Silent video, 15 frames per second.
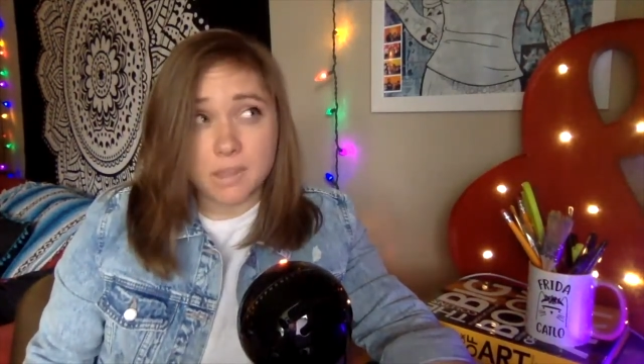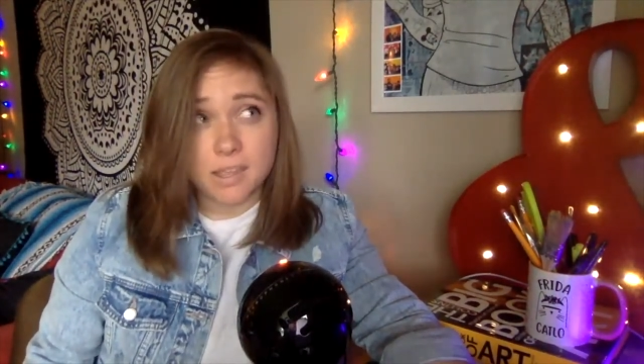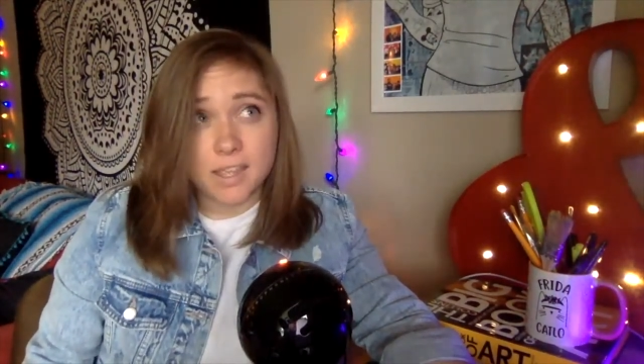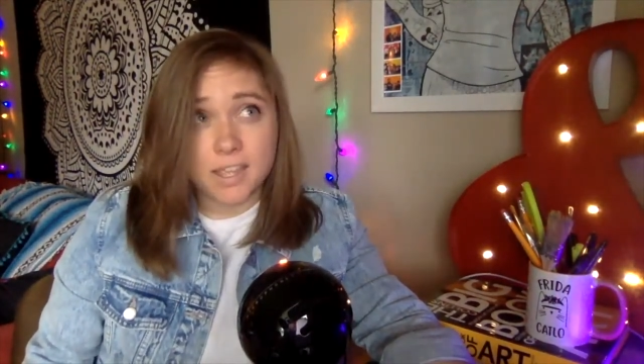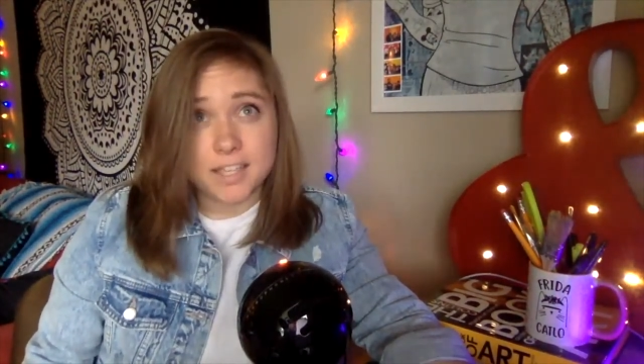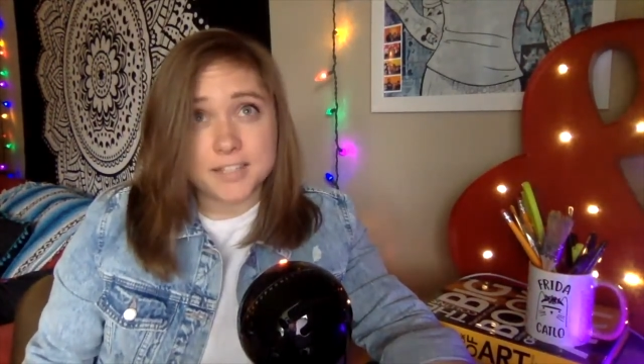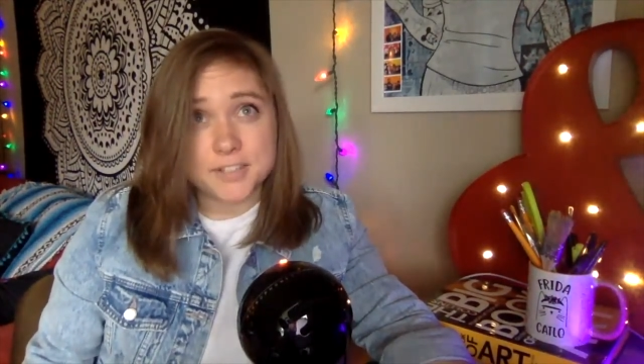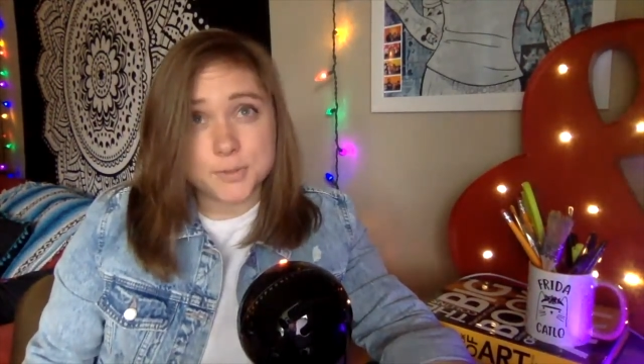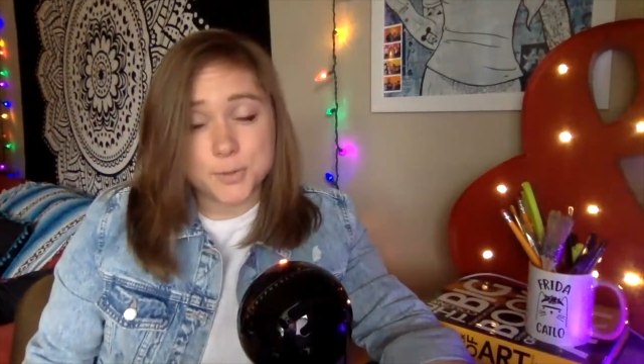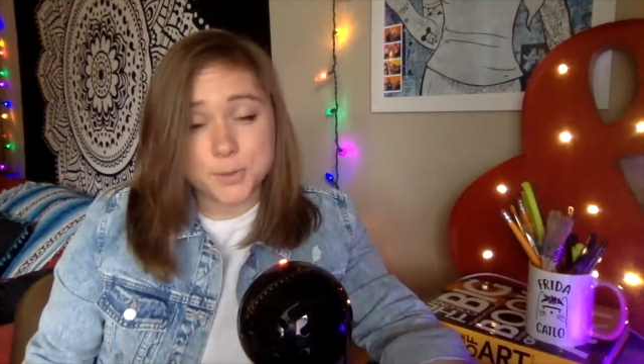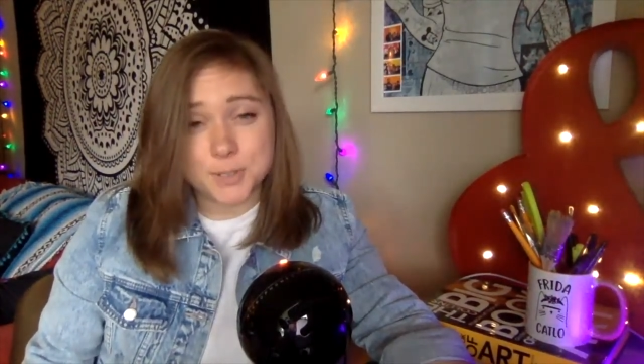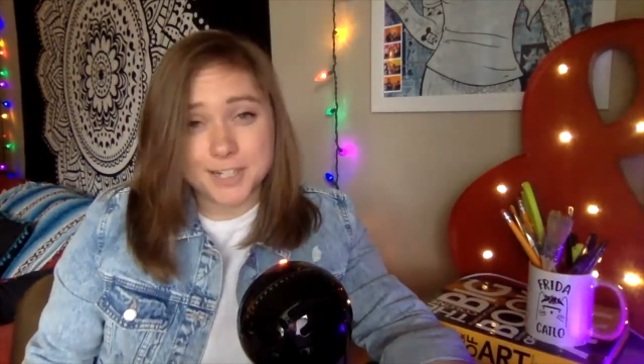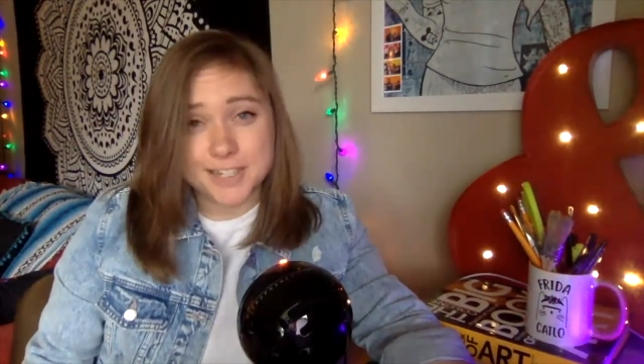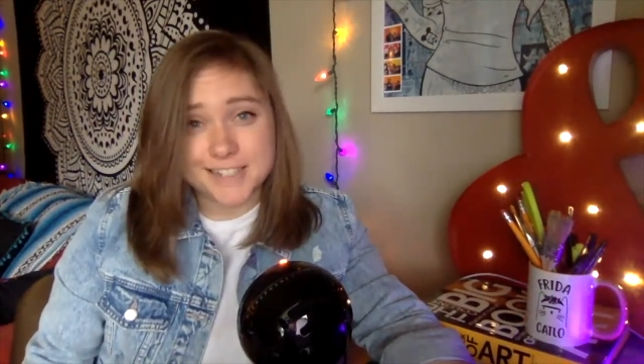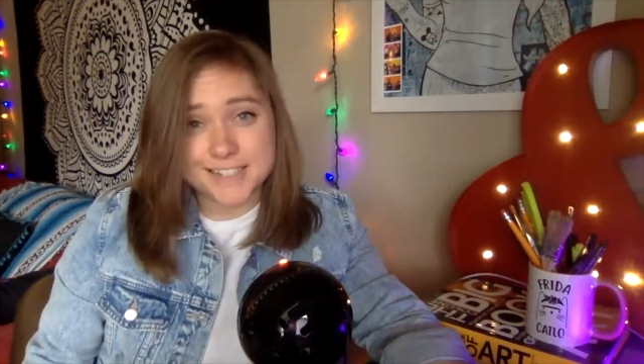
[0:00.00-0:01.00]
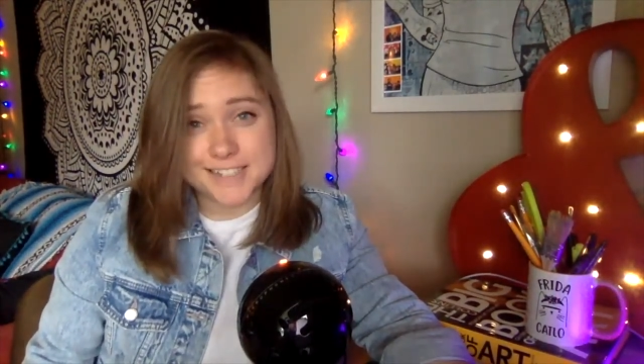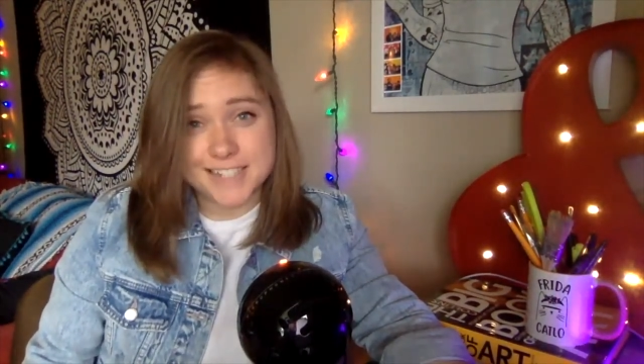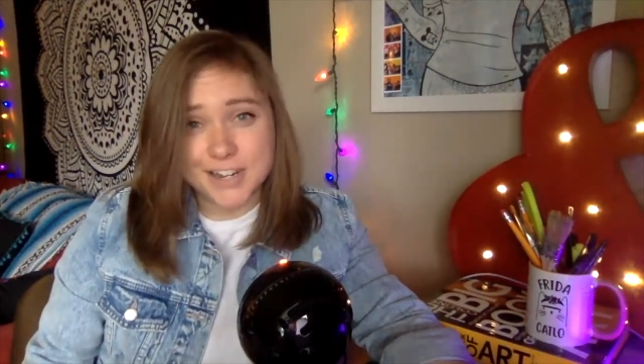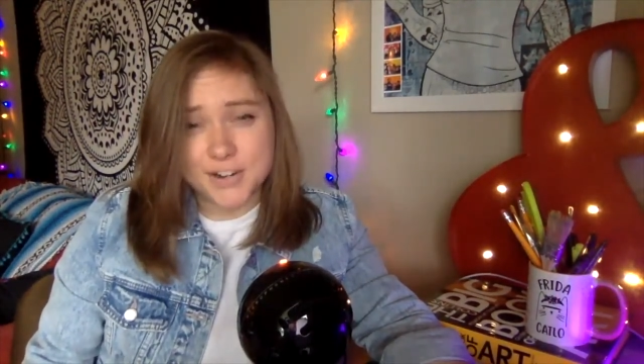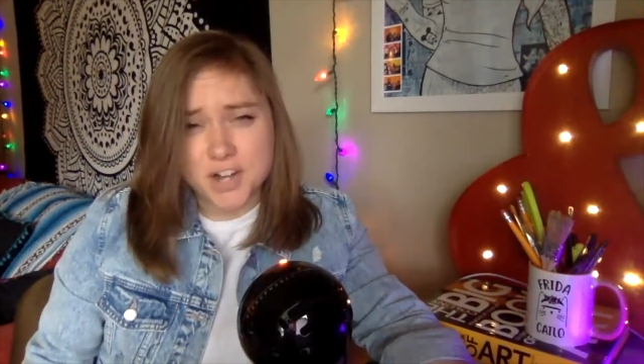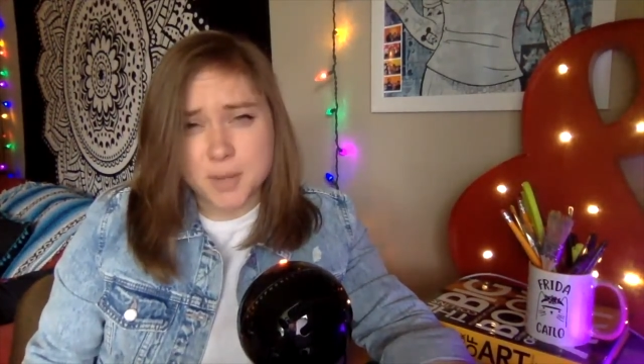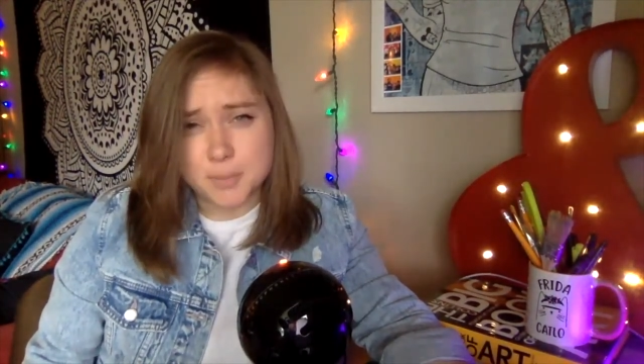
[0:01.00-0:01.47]
His story is
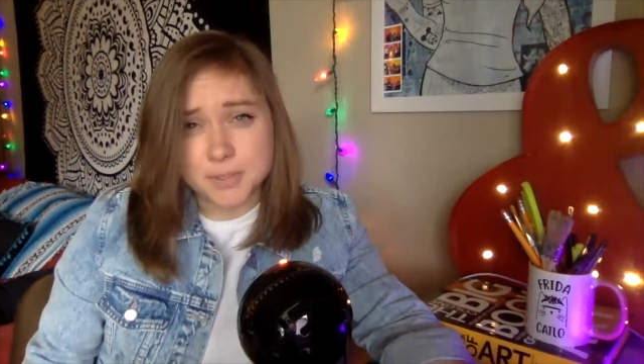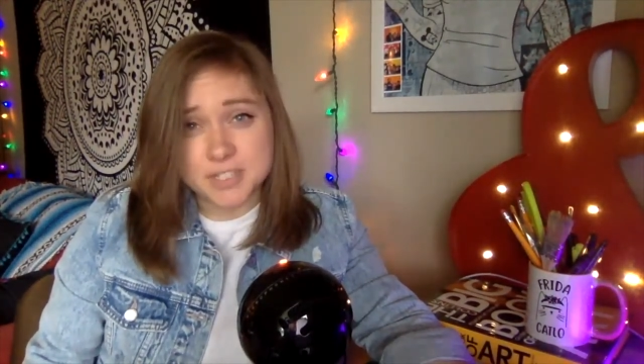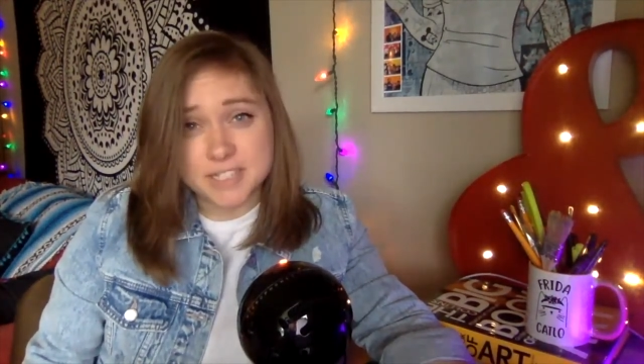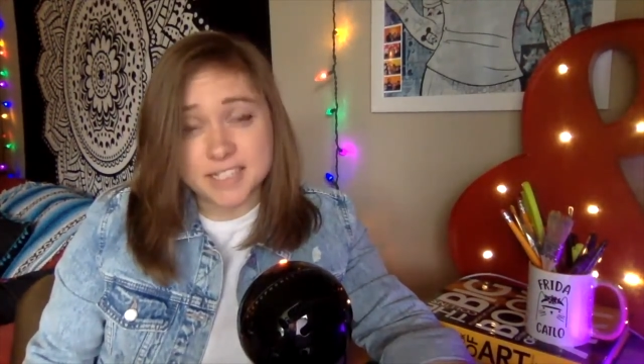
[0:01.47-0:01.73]
now almost